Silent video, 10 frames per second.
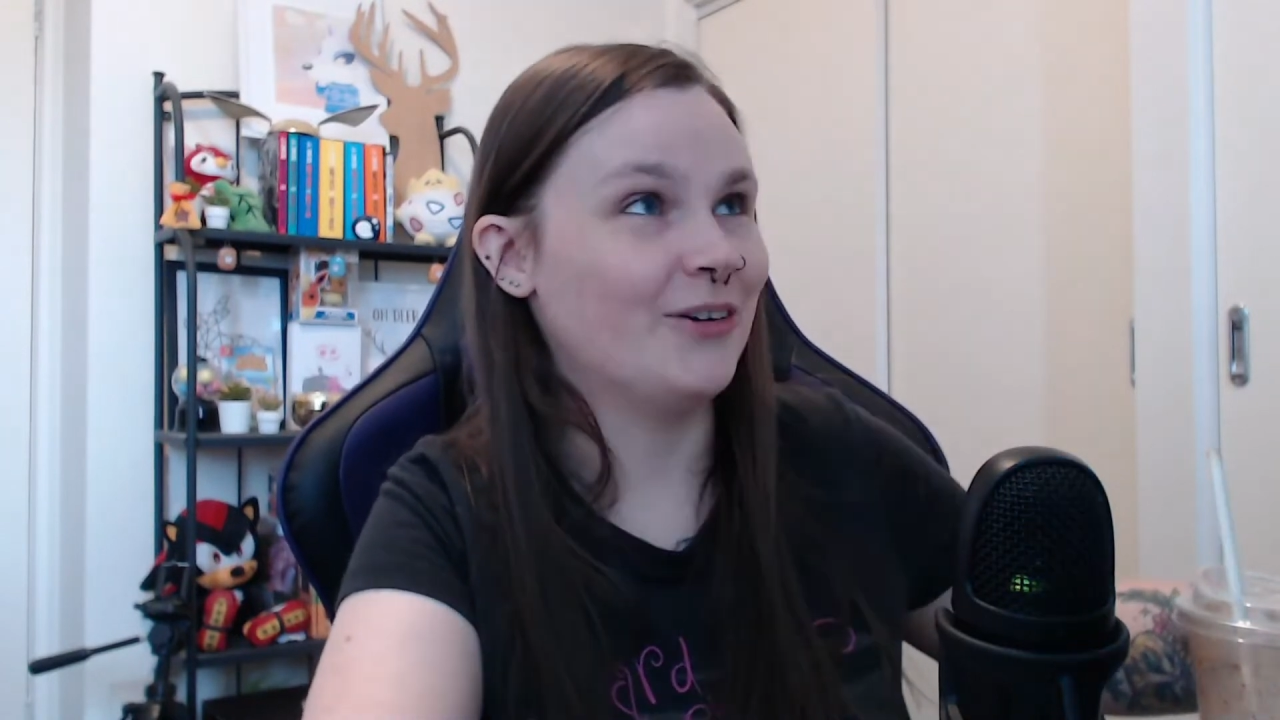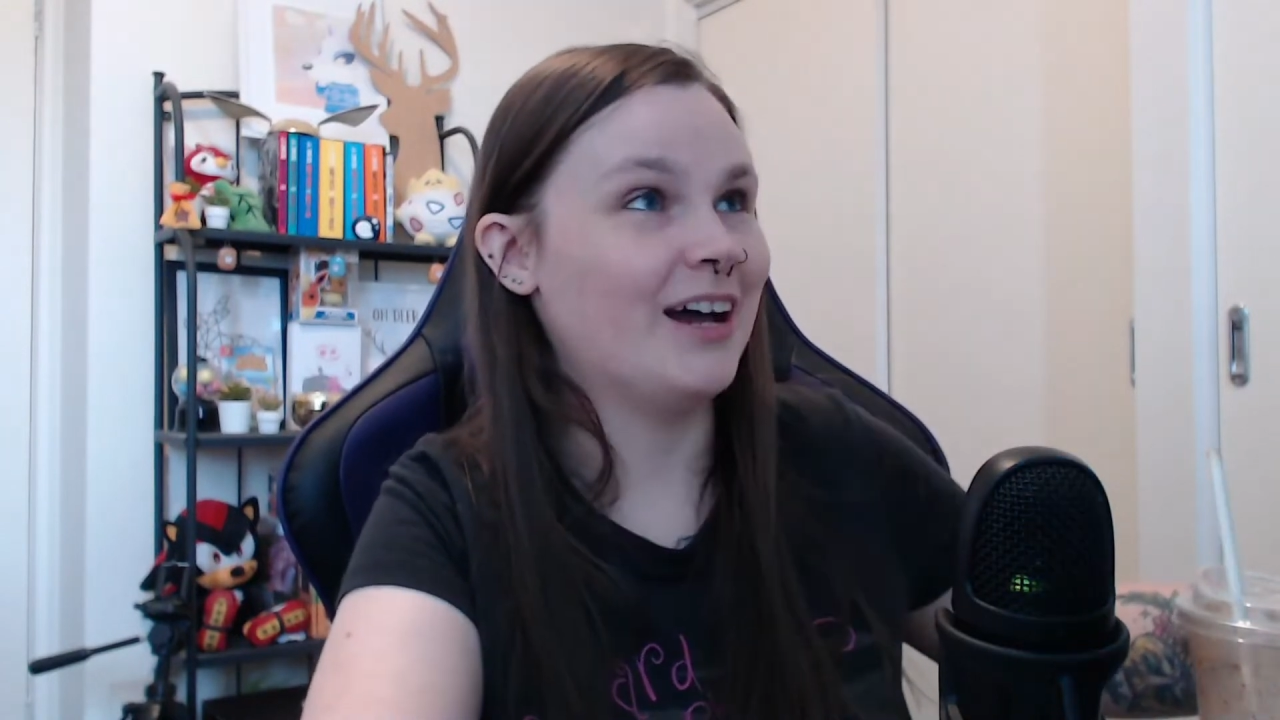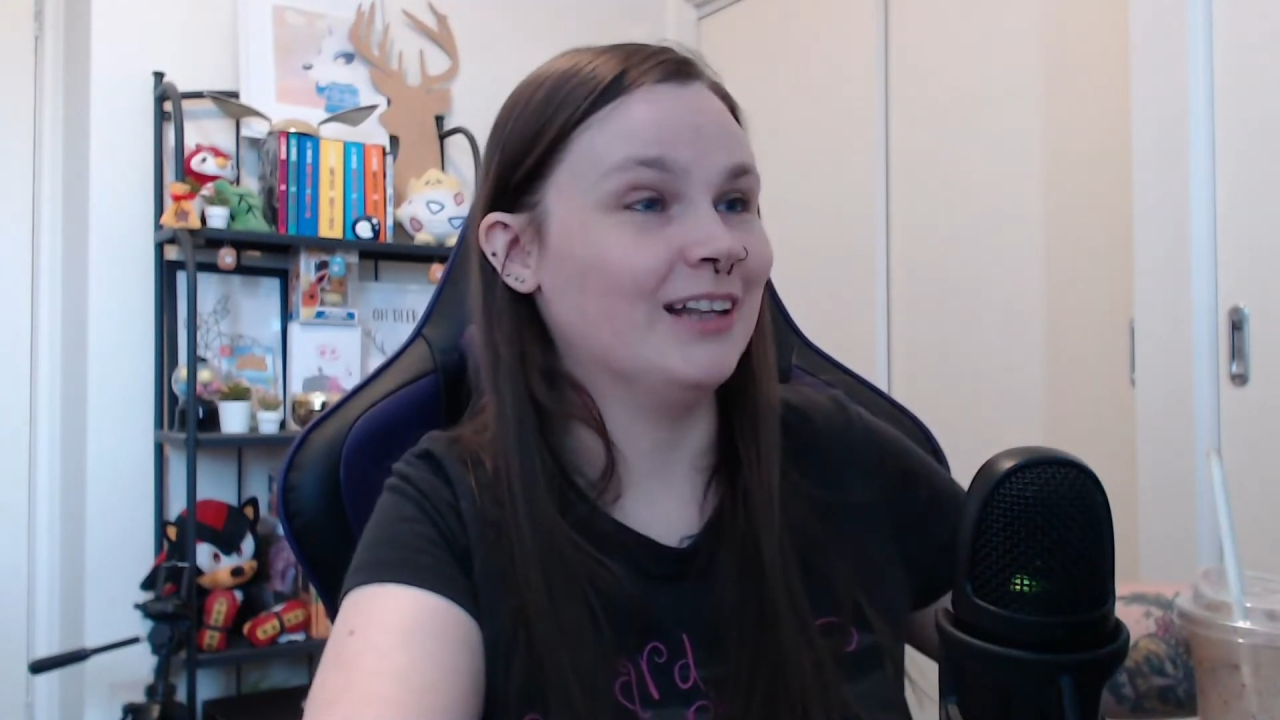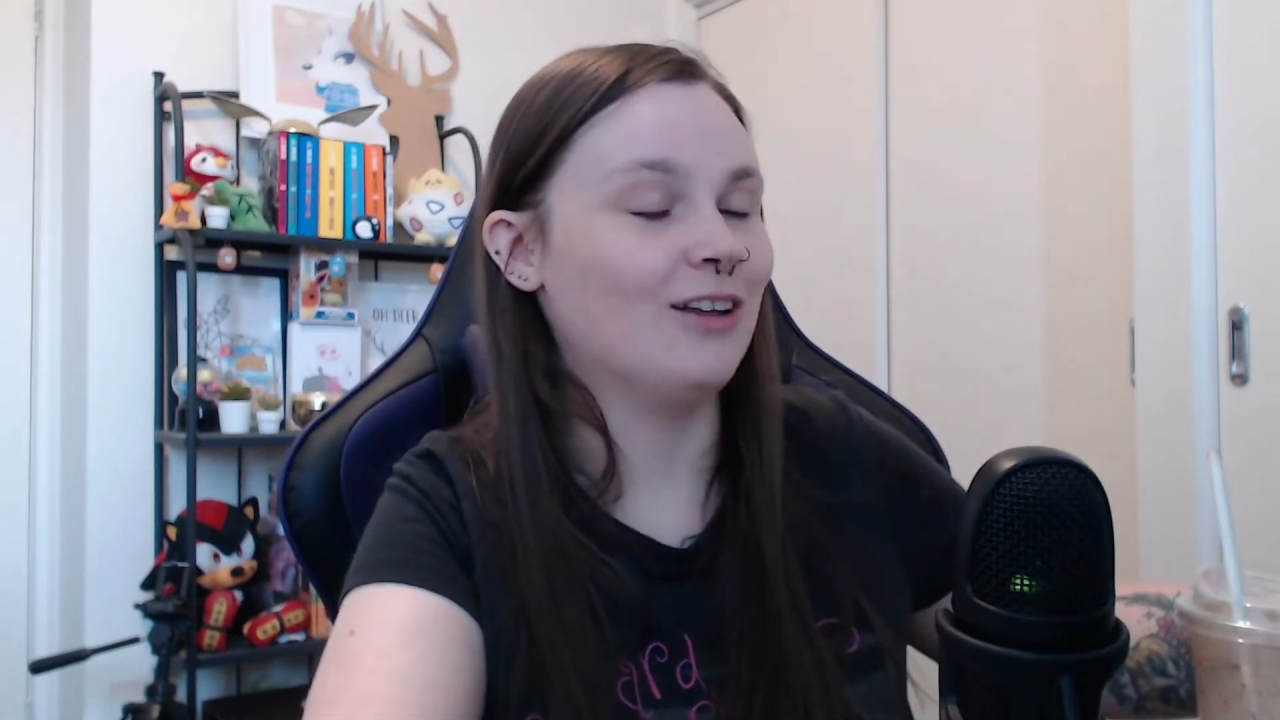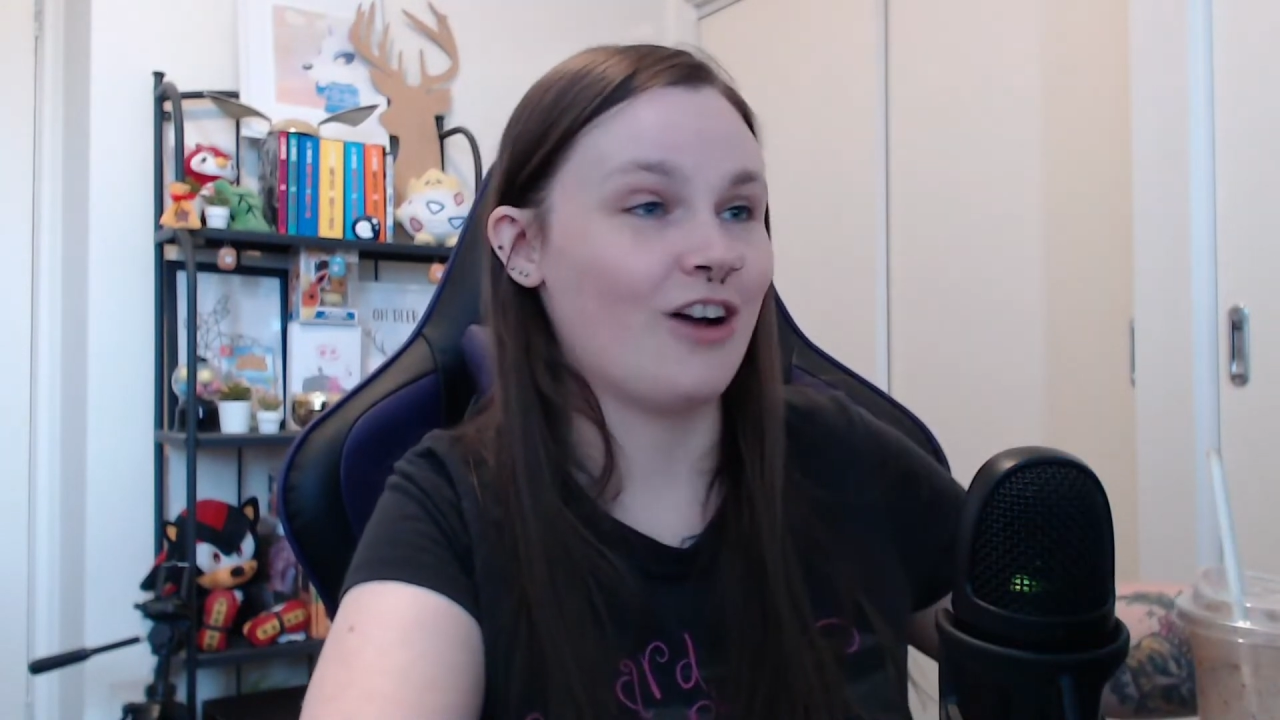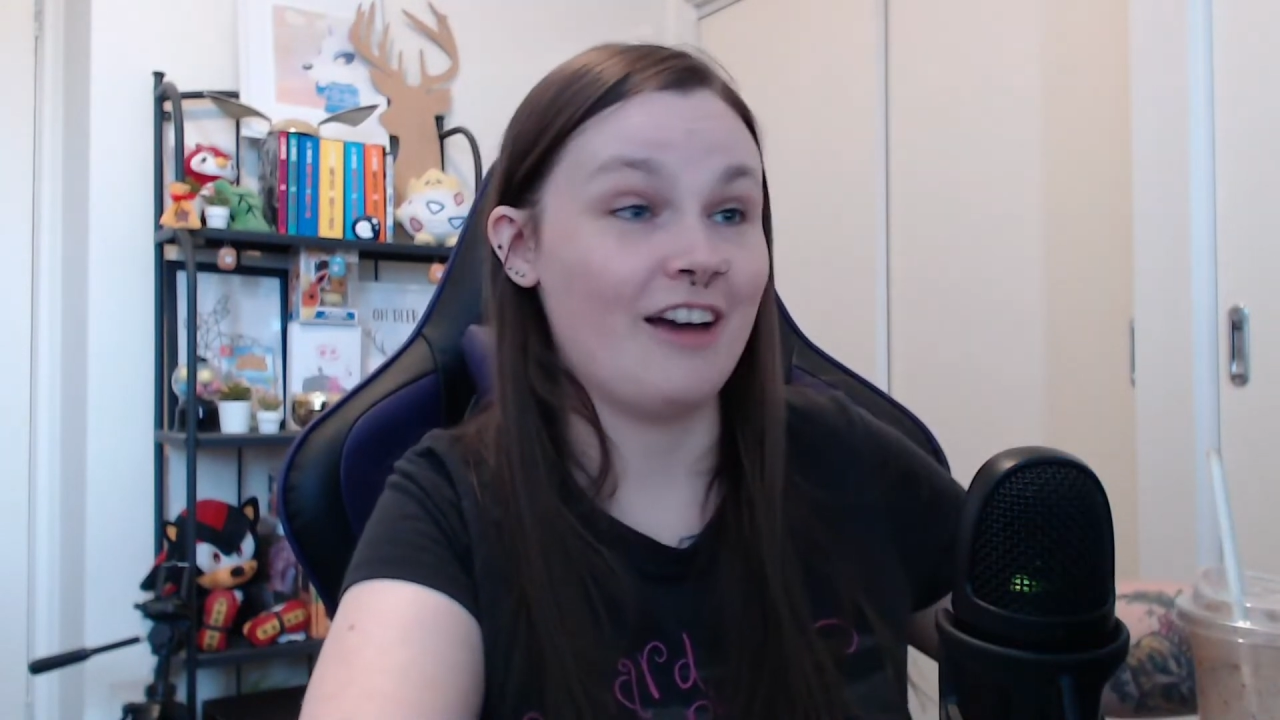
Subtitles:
know how long